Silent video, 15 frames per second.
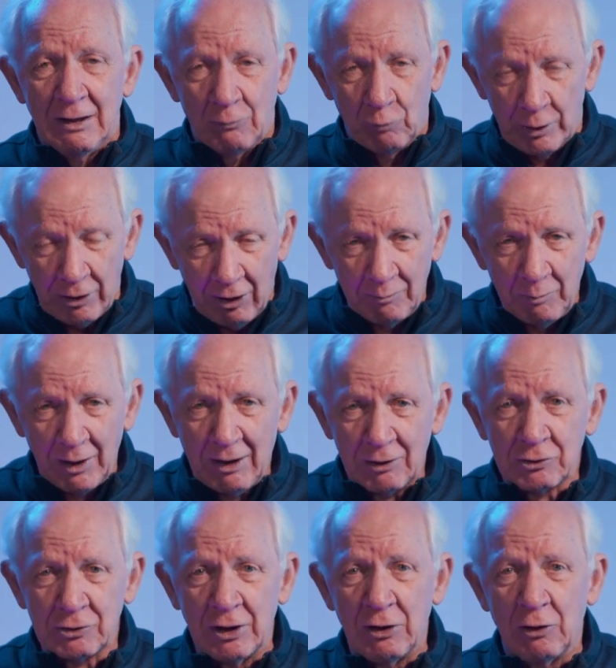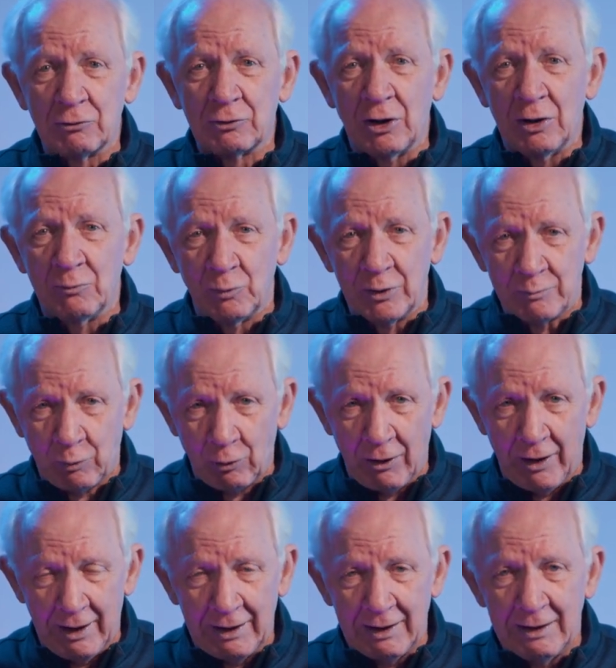We humble ourselves and we
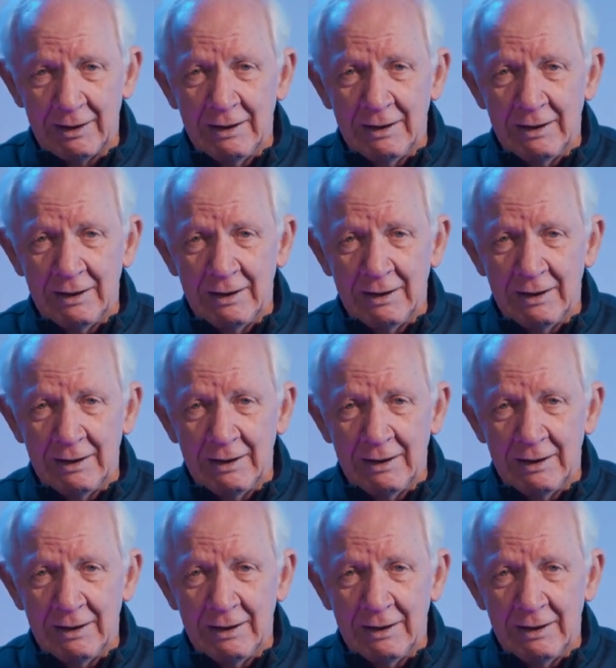pray.